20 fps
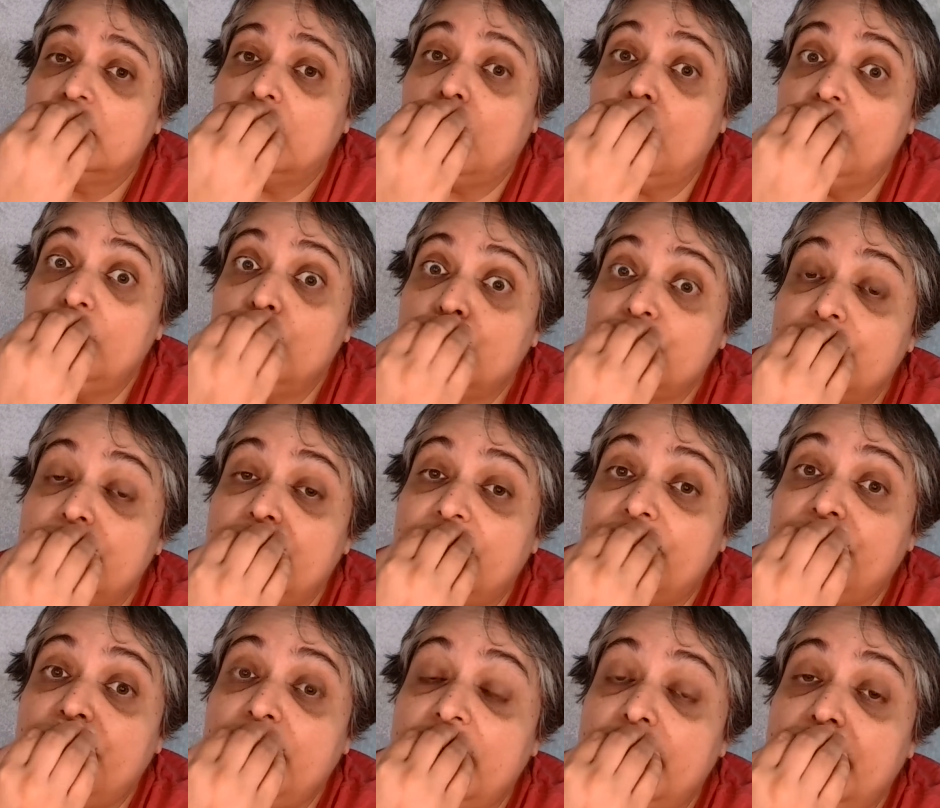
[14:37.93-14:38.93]
almost in
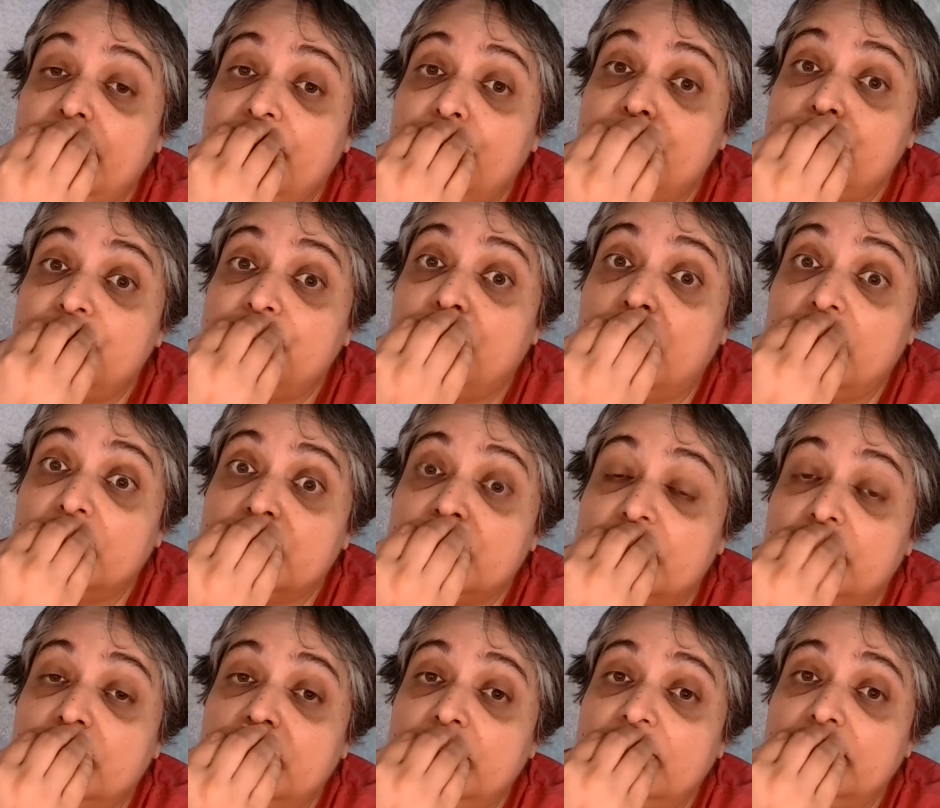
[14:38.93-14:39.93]
every language
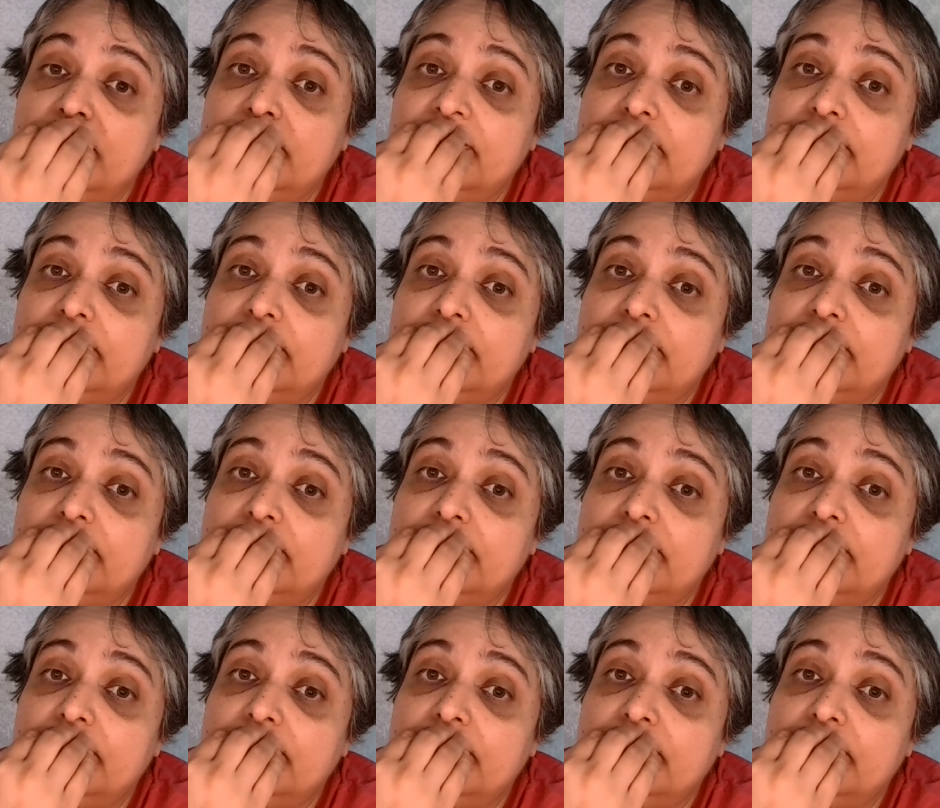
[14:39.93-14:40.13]
possible,